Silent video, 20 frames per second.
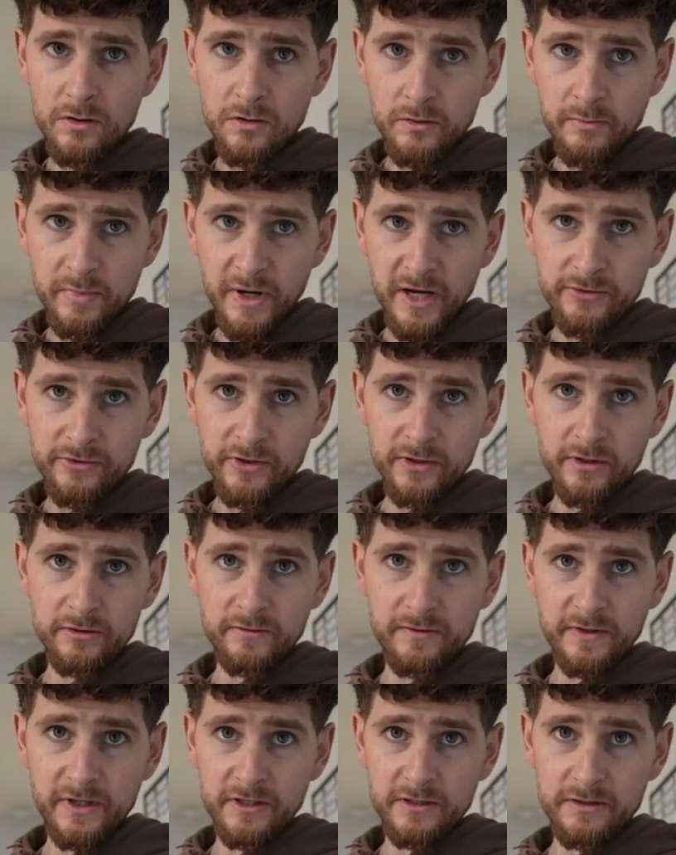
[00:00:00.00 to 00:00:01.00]
You battery
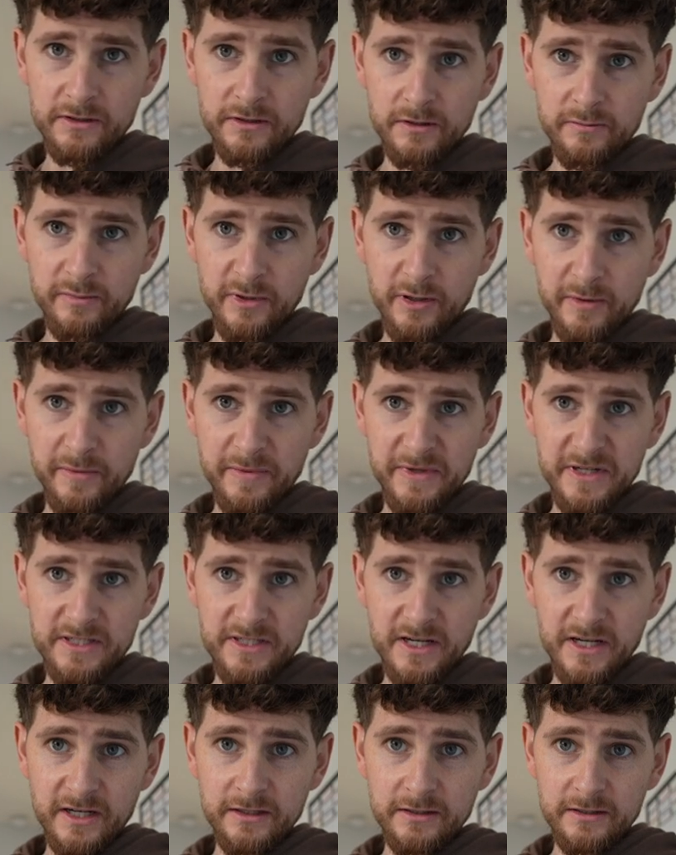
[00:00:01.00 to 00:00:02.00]
notification is going to pop up any
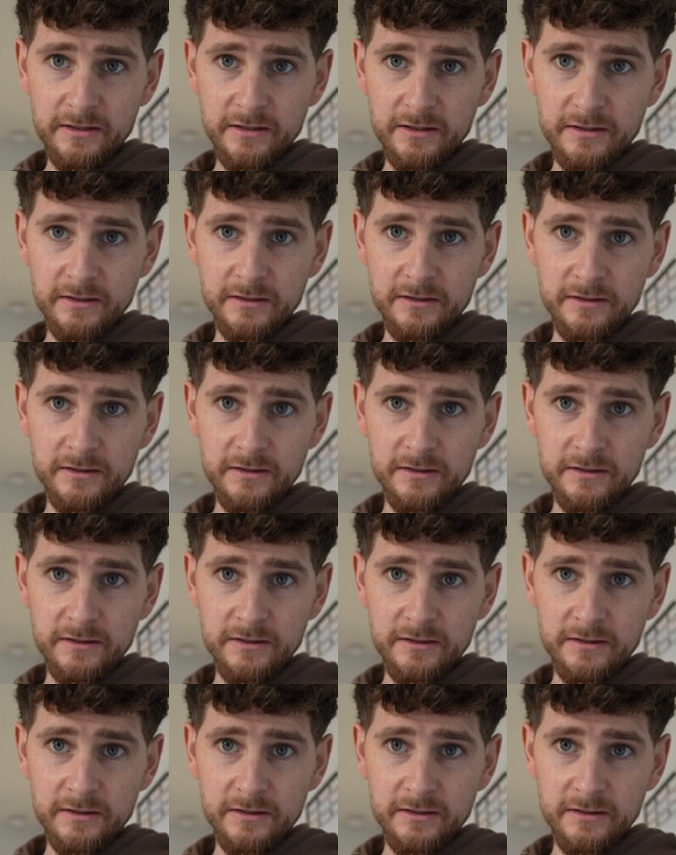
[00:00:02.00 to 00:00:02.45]
second, isn't it?